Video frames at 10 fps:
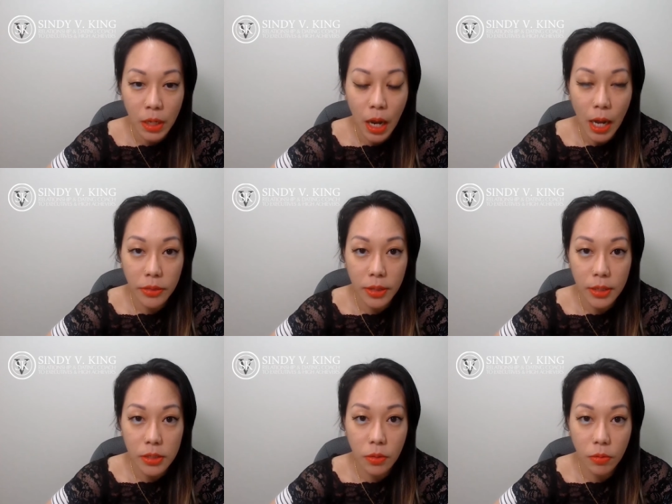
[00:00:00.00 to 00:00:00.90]
I think
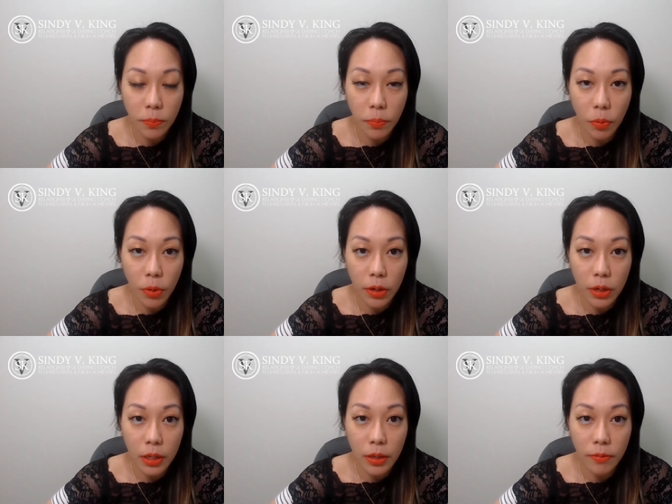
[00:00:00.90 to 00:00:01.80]
it's so
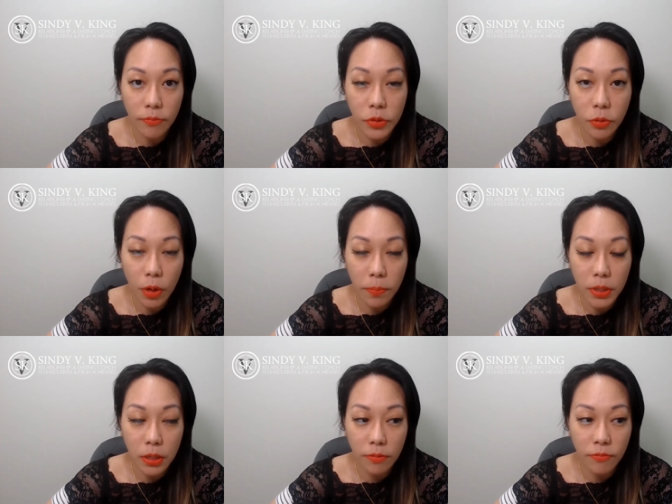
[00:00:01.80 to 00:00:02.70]
important if you are
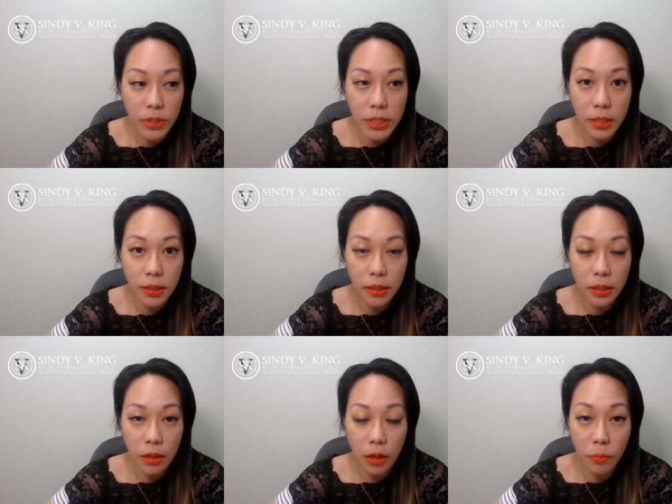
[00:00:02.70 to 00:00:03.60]
being
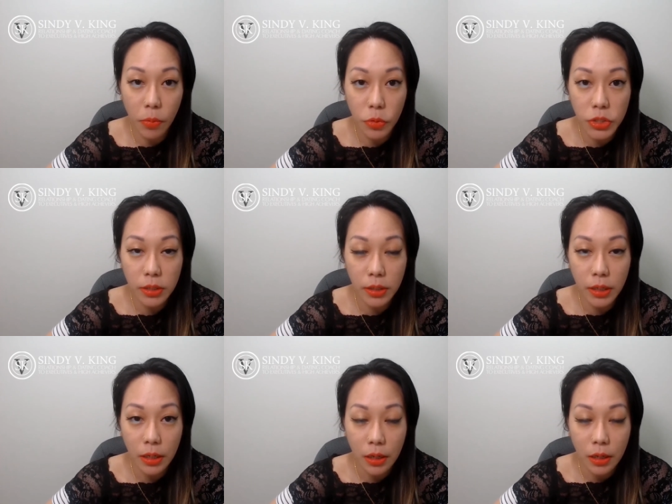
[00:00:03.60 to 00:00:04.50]
physically,
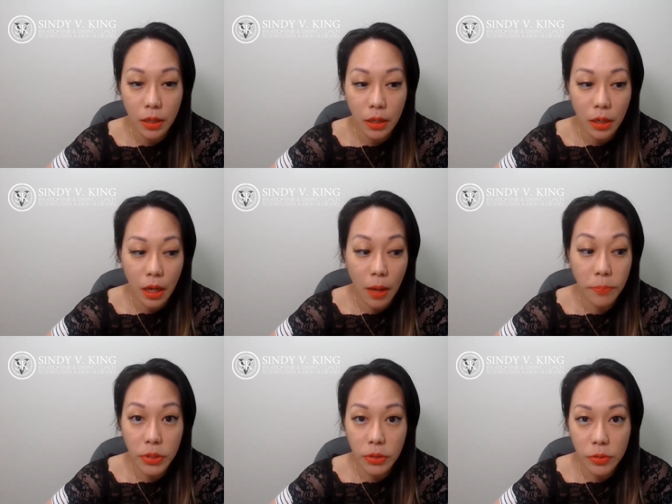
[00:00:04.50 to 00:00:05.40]
emotionally
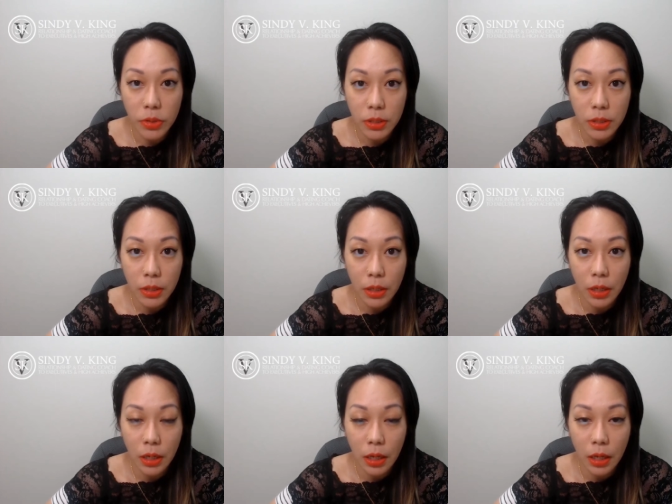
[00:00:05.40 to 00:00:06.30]
abused,
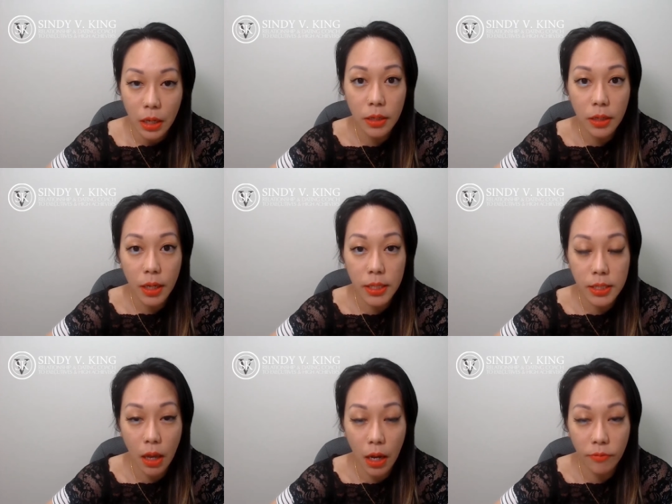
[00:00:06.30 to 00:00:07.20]
it's
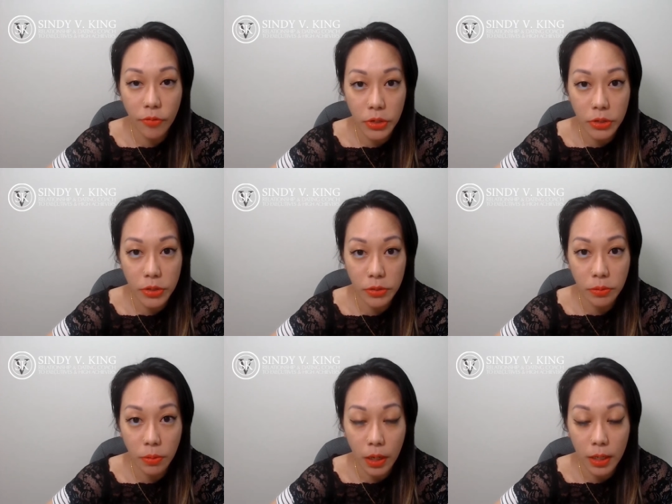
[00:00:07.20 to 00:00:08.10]
time for you
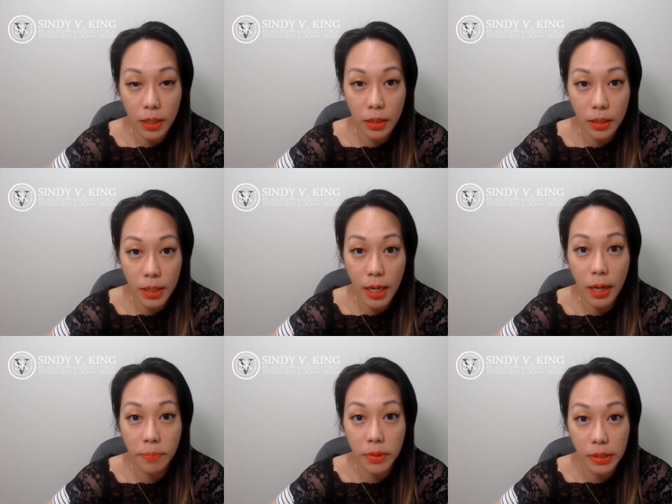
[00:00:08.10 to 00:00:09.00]
to get
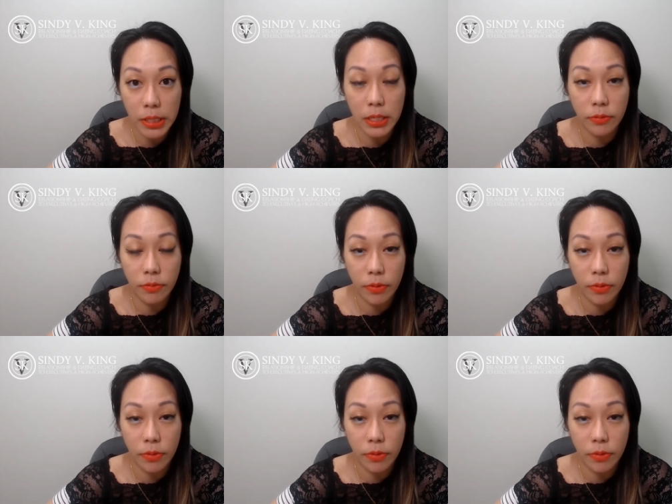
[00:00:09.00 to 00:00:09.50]
up and leave.